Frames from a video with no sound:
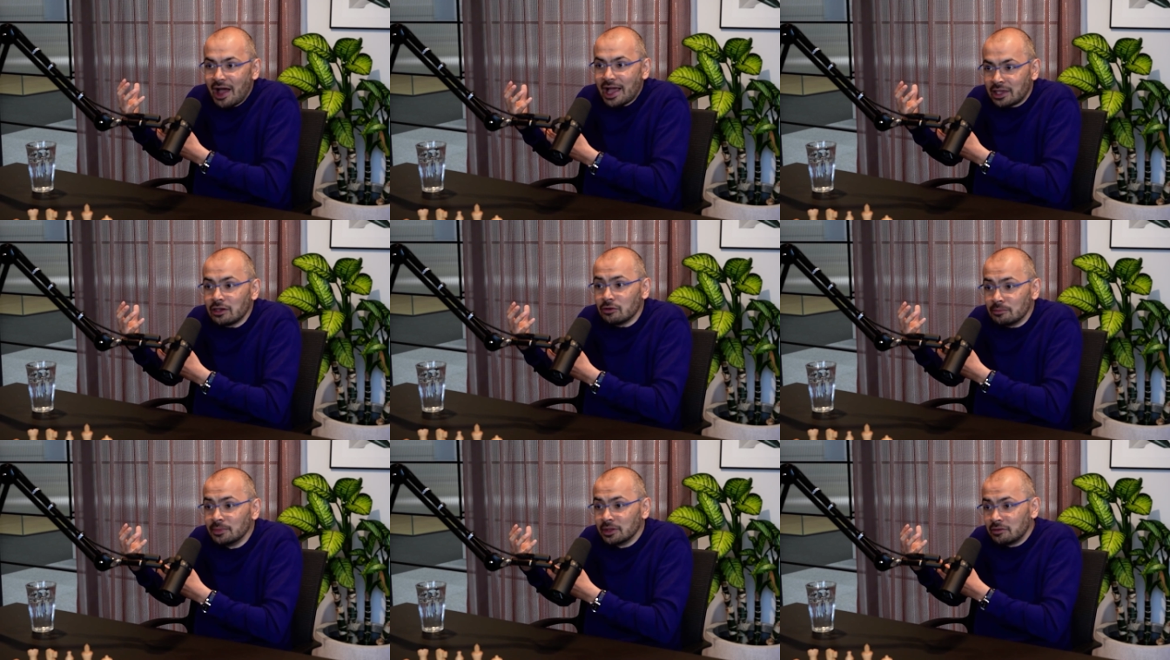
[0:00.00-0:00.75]

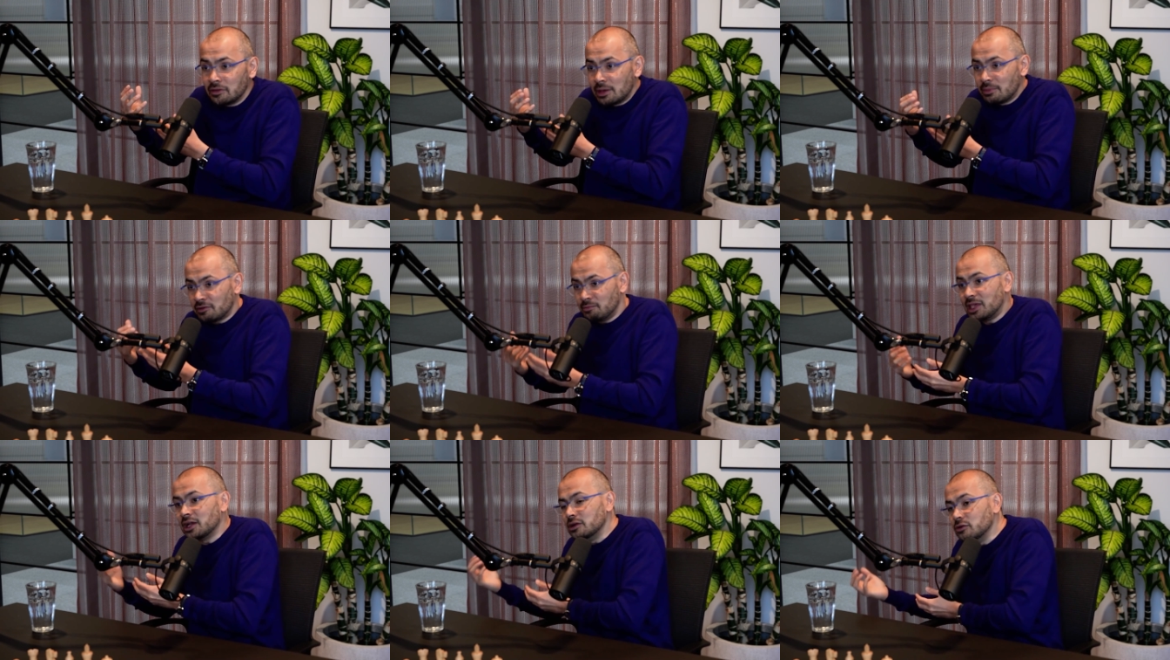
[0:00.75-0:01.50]
vacuum, so there must
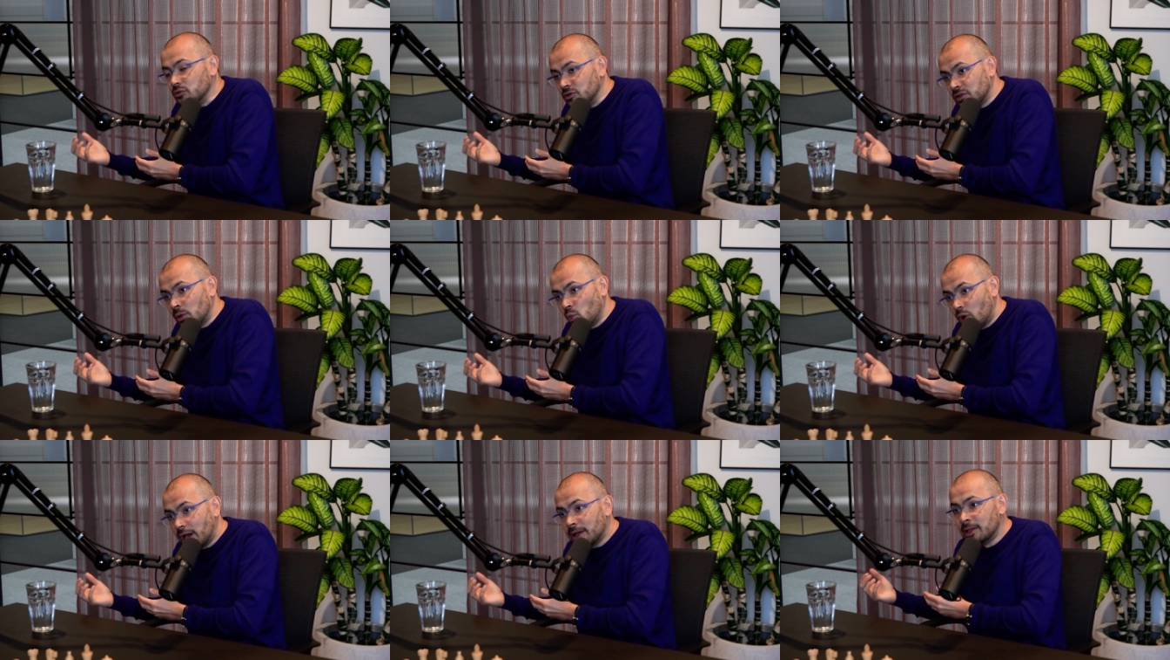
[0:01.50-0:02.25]
be clues
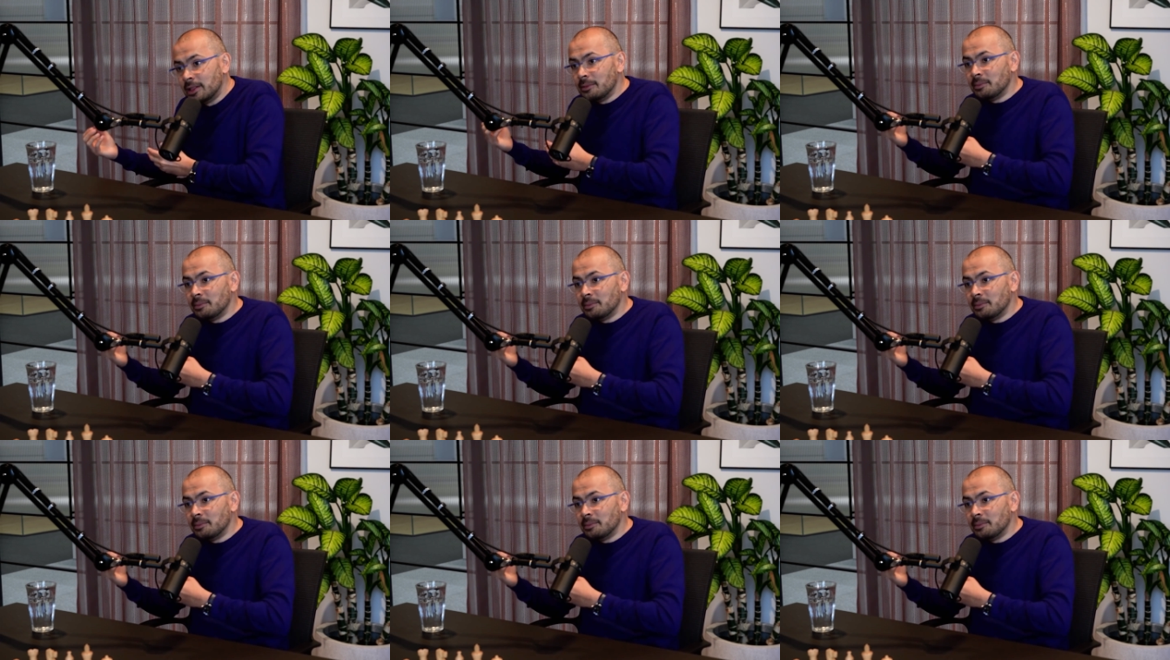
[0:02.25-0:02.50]
somewhere.